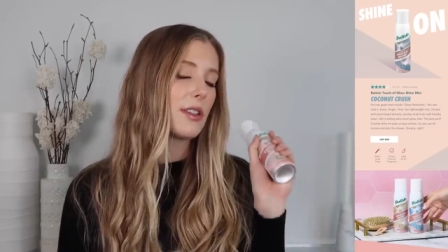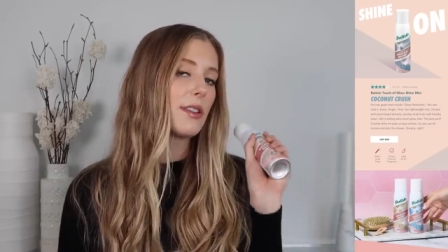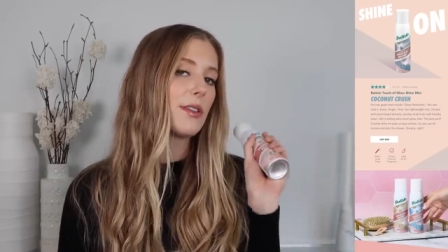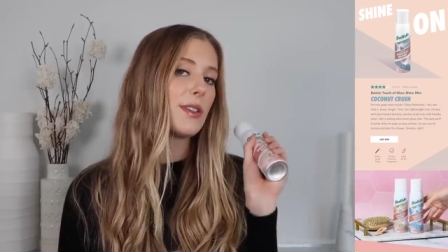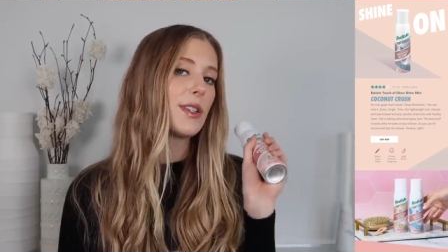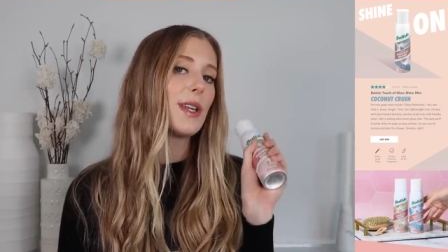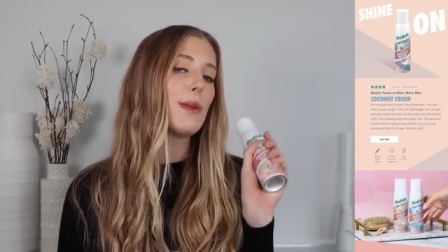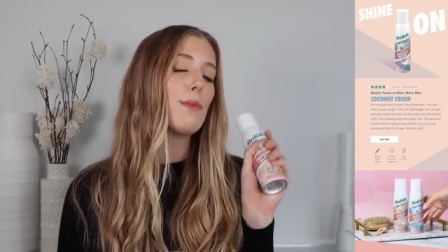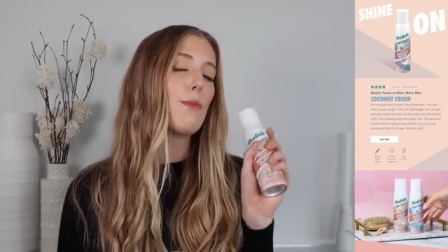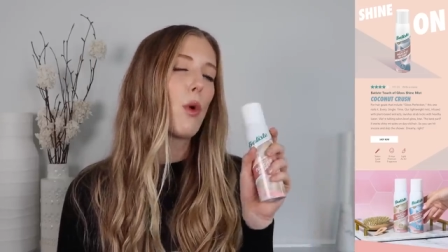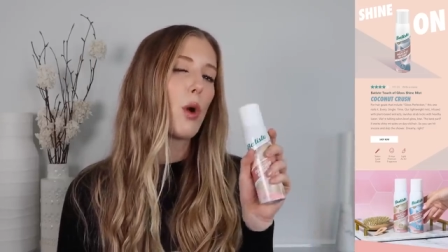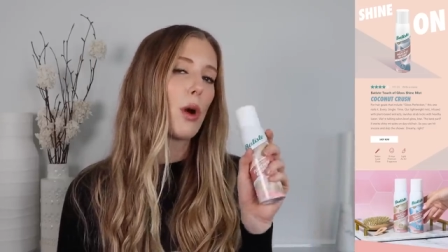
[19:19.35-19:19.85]
to
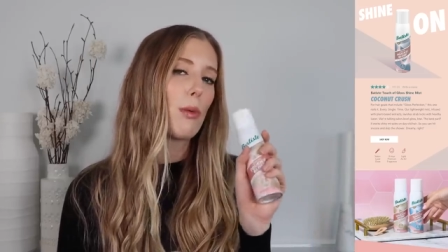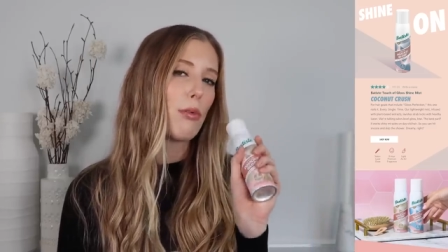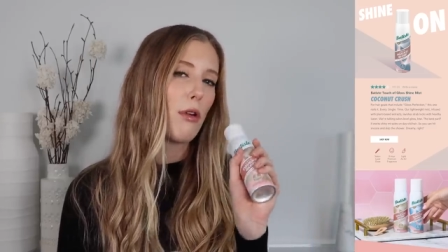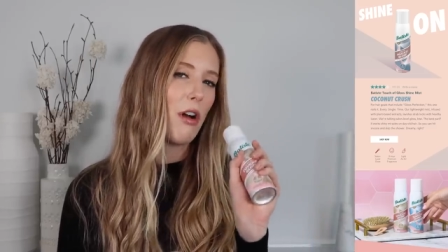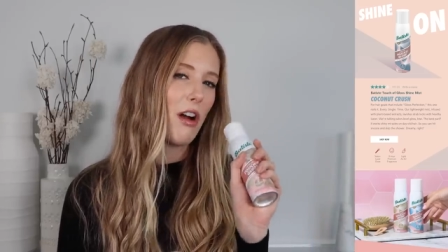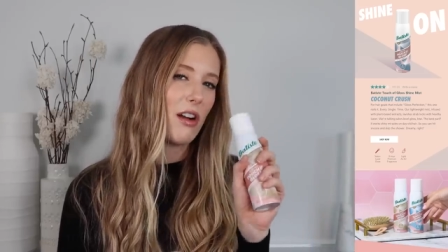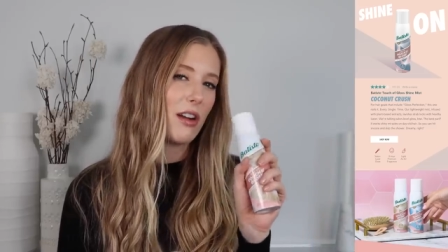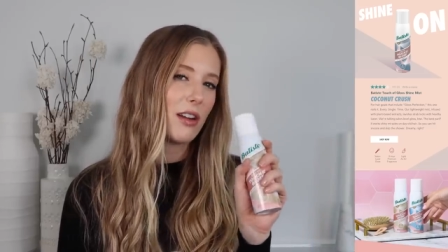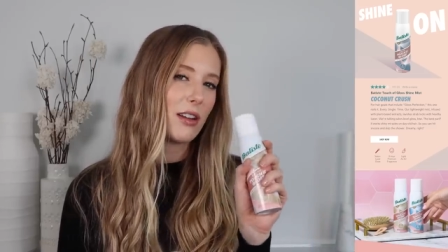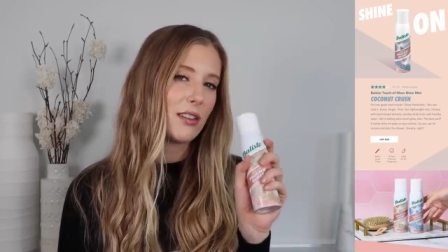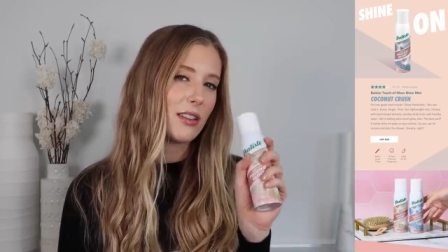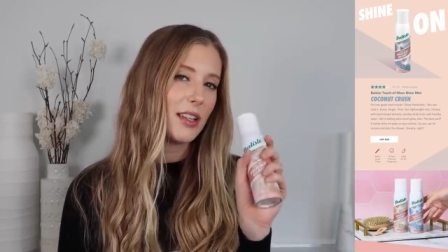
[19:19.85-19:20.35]
see more
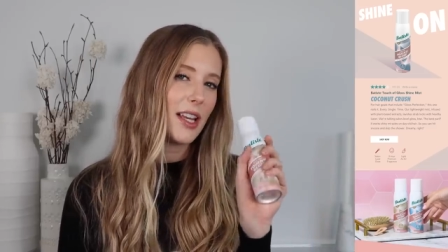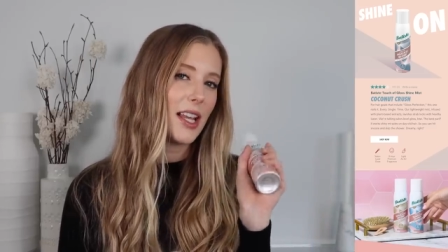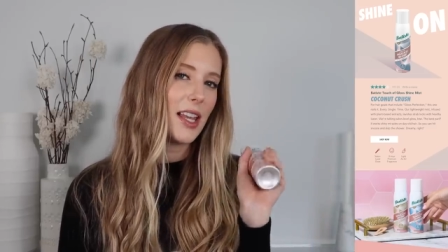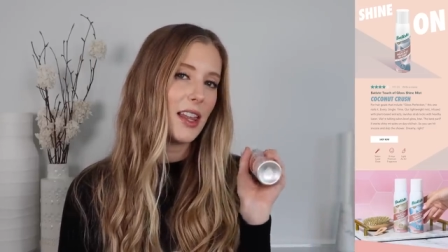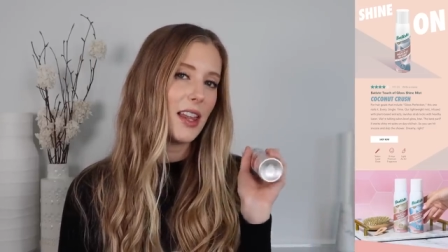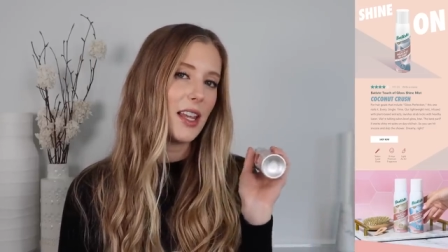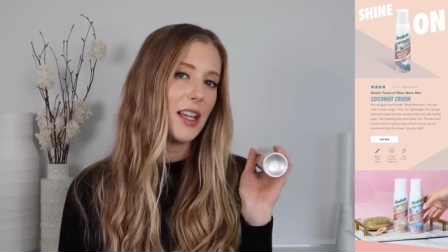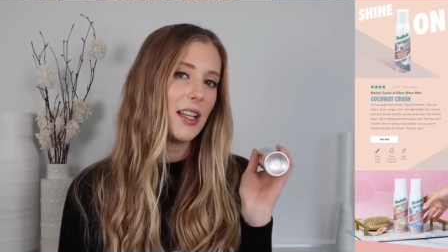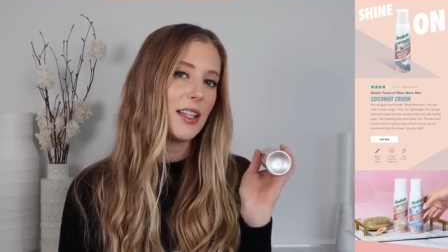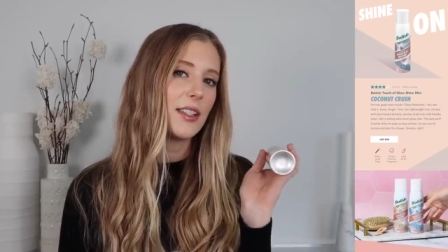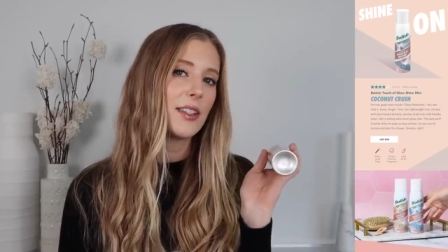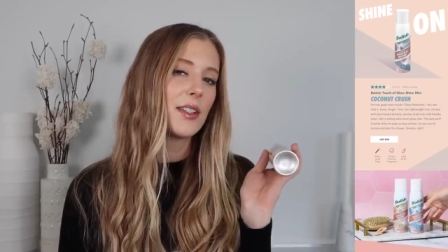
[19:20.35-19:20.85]
products like
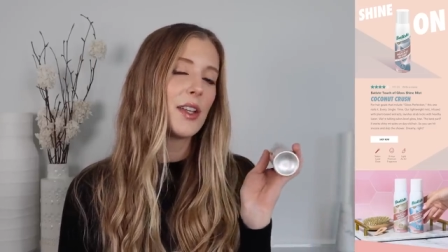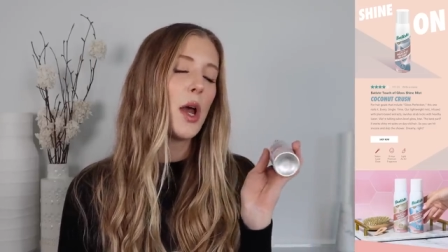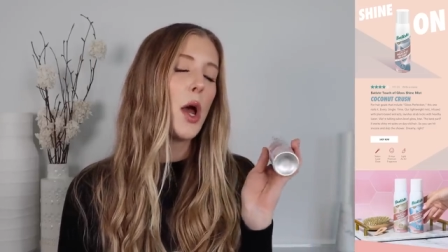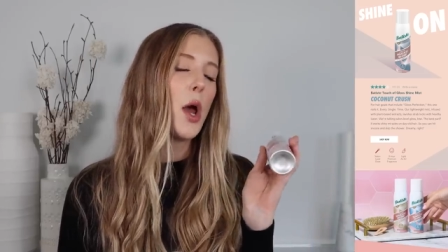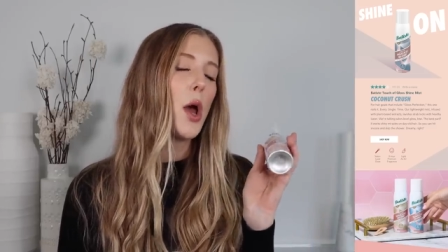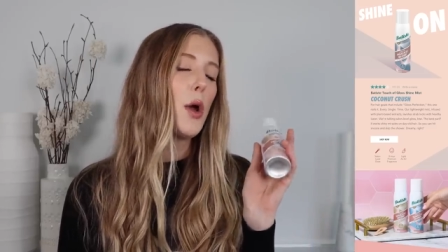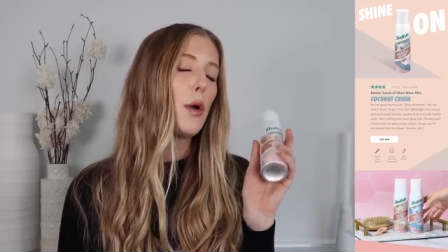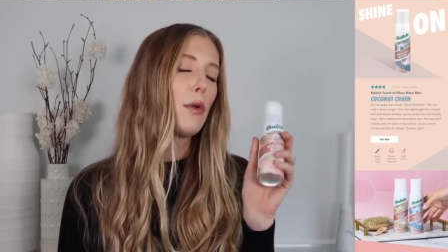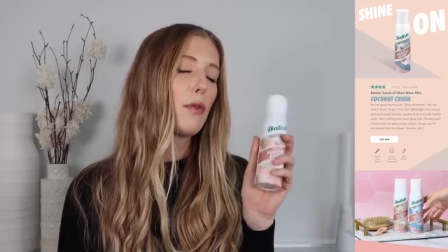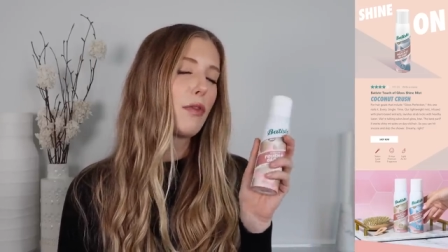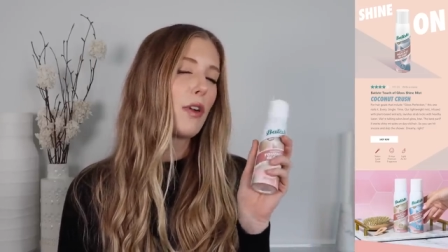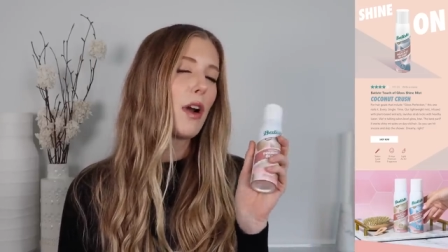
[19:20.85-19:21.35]
this
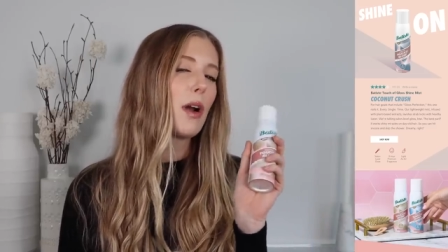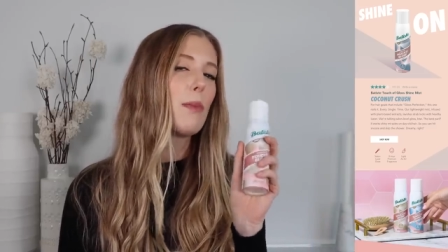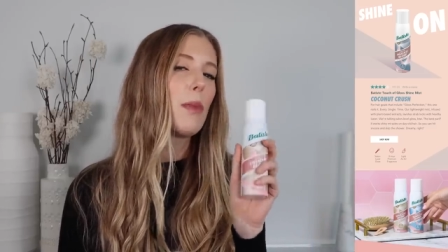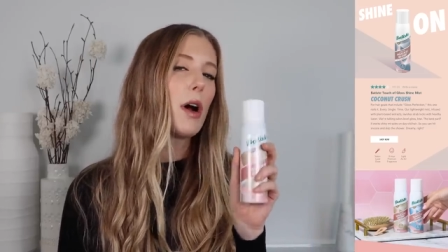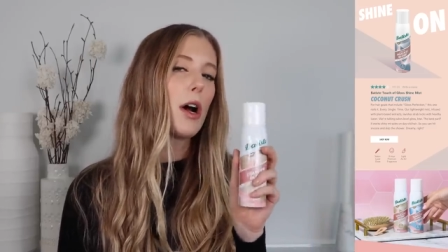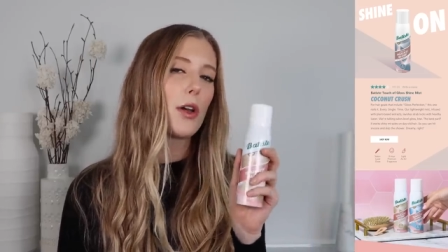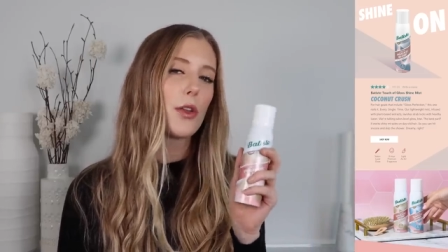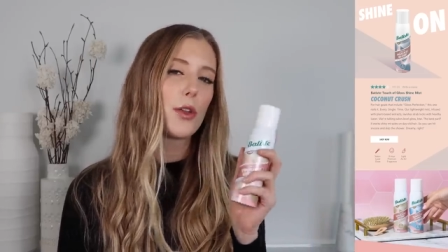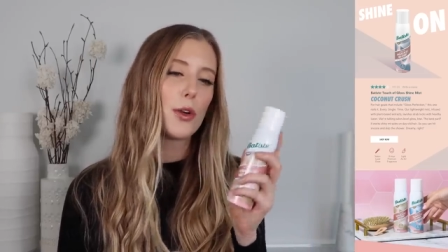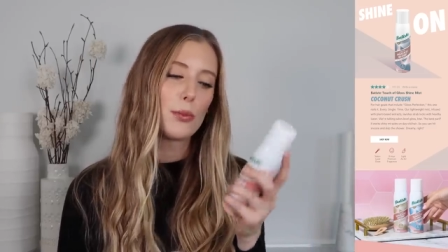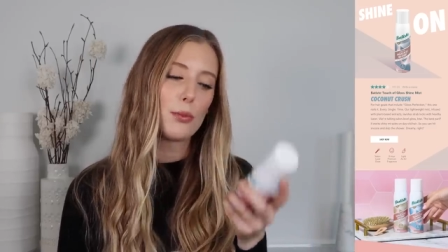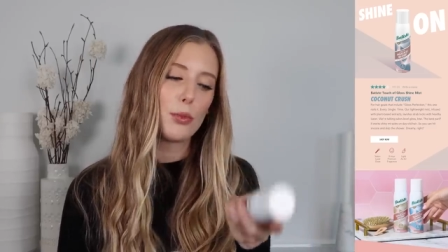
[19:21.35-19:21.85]
from
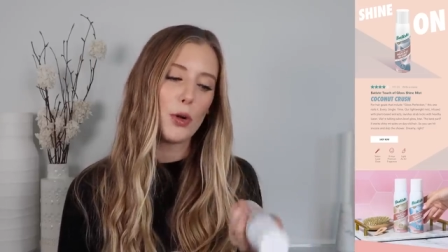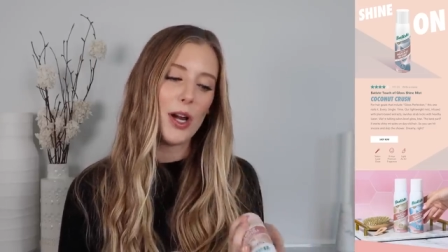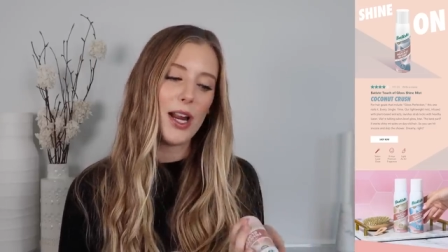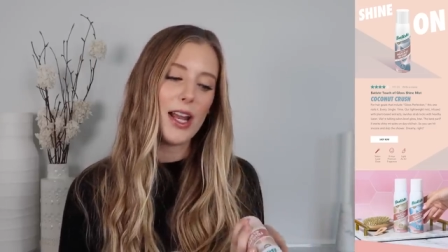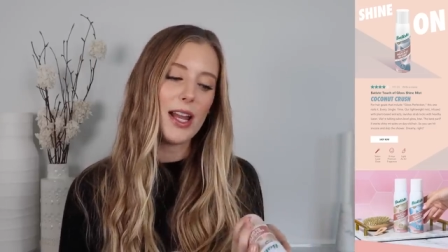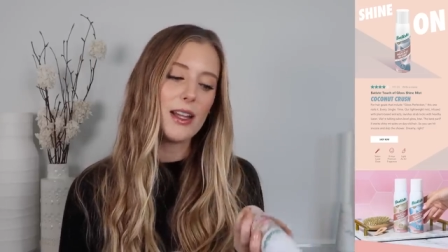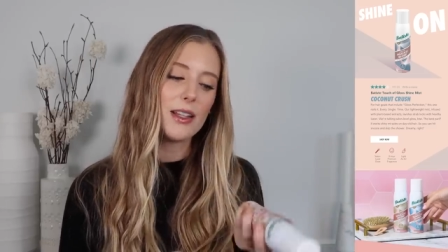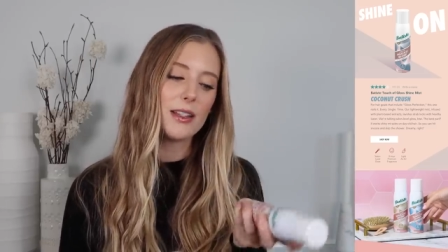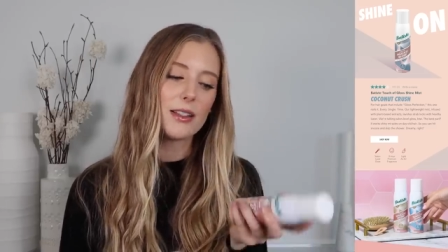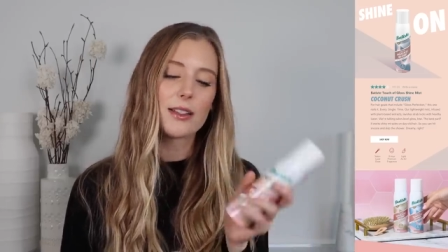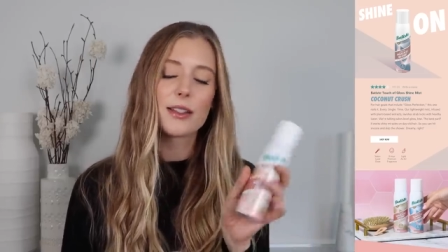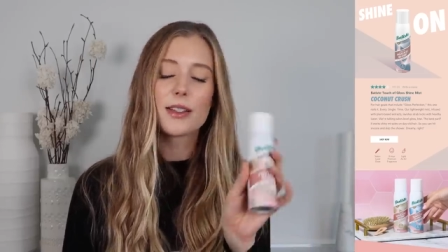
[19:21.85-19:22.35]
other
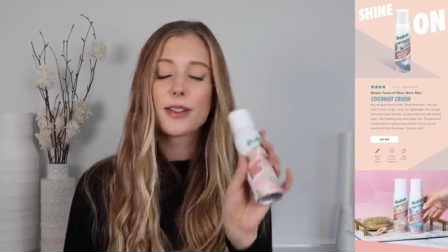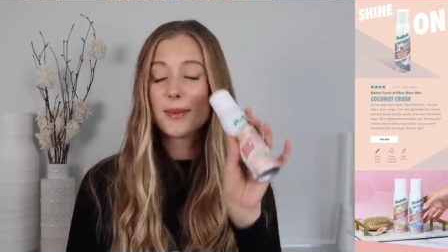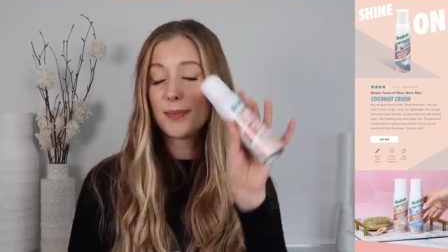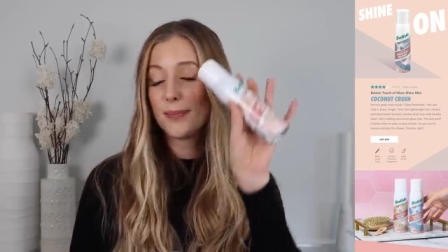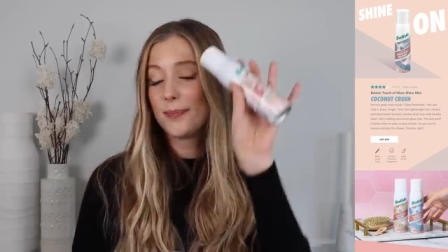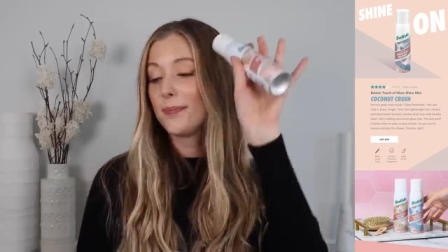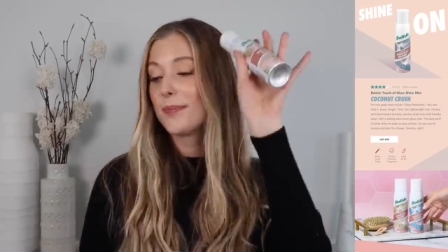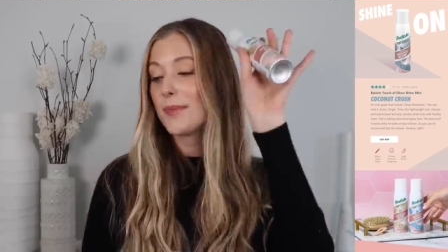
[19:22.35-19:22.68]
brands